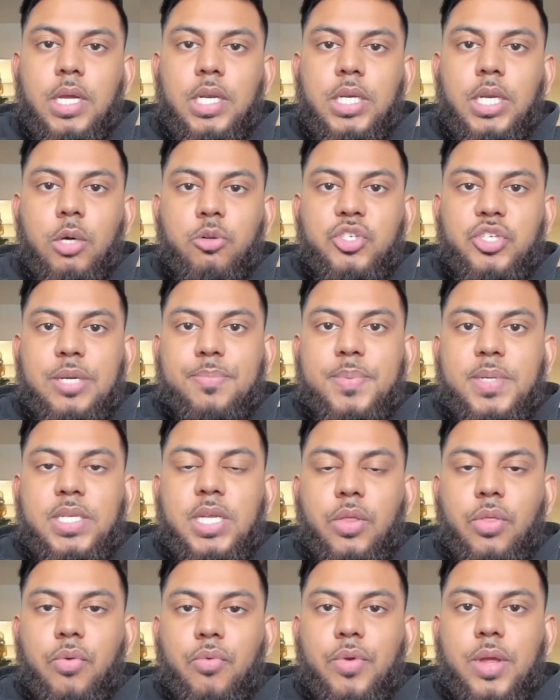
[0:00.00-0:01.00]
Now,
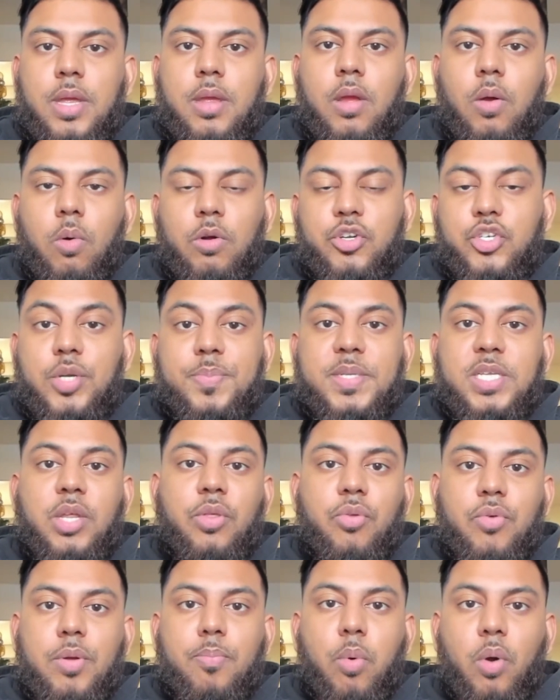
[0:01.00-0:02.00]
GPT-3 or
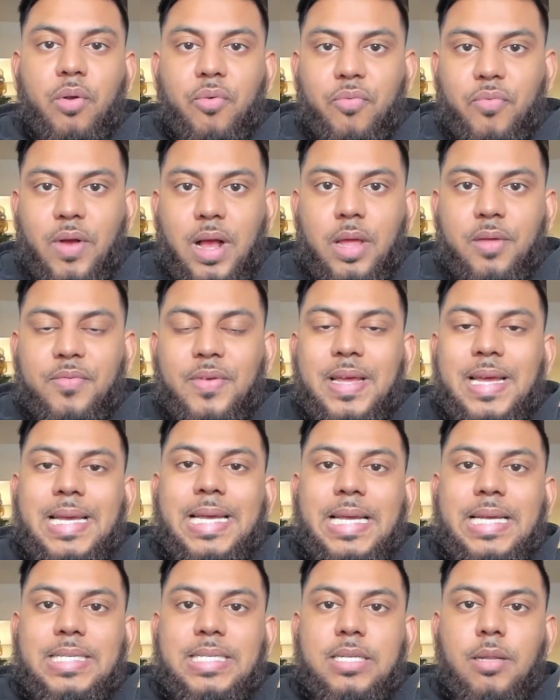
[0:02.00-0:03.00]
GPT-3.5
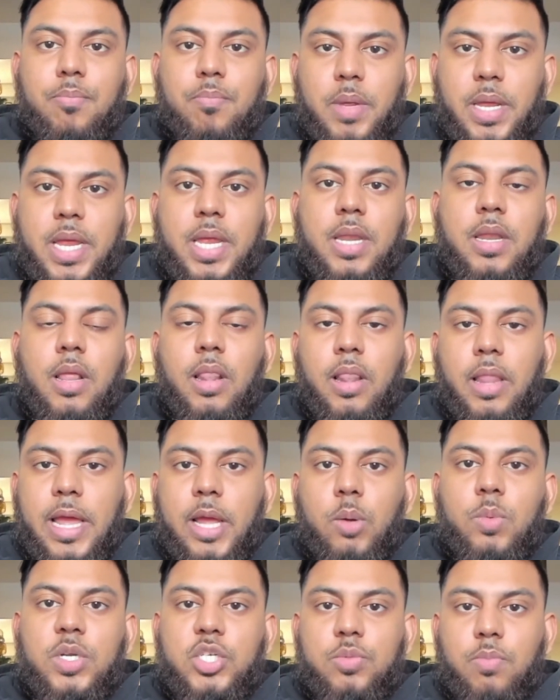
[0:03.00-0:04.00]
is the main
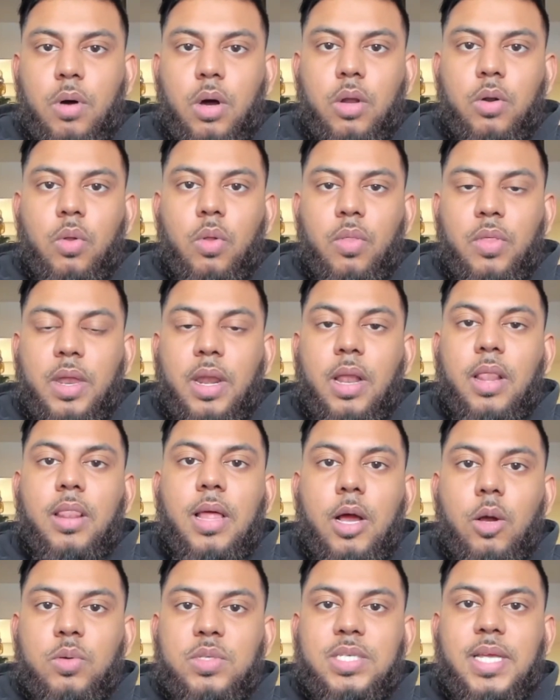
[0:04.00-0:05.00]
language model that
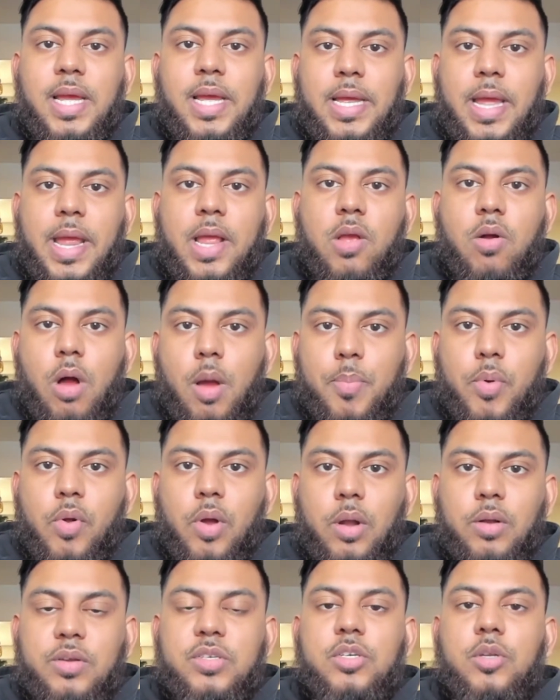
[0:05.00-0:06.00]
allows AI
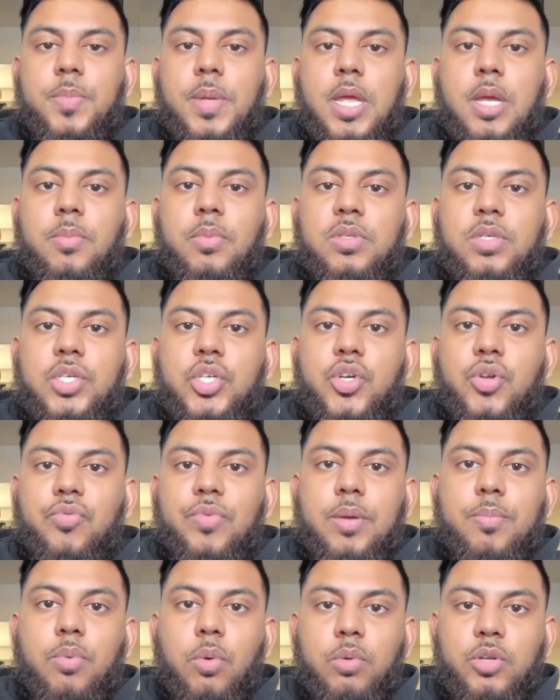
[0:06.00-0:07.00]
copywriters to be able to
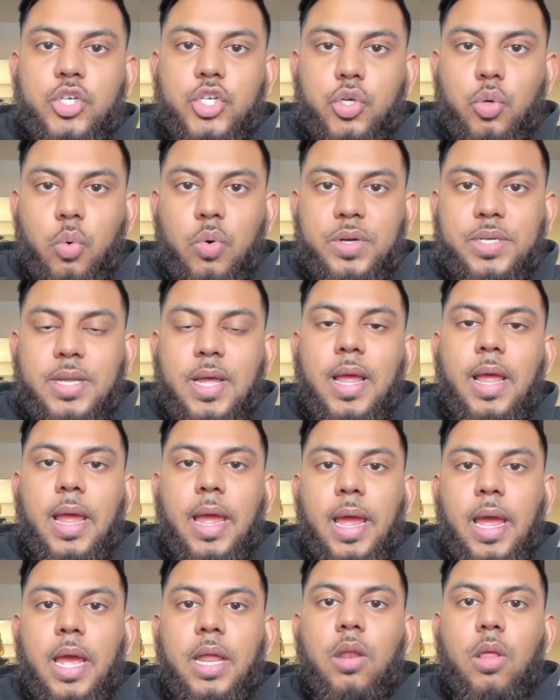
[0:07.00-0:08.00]
generate both short
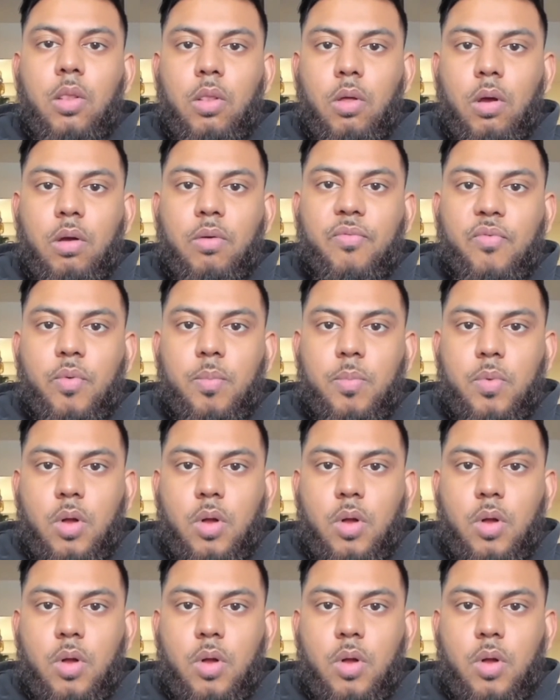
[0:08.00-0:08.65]
and long-form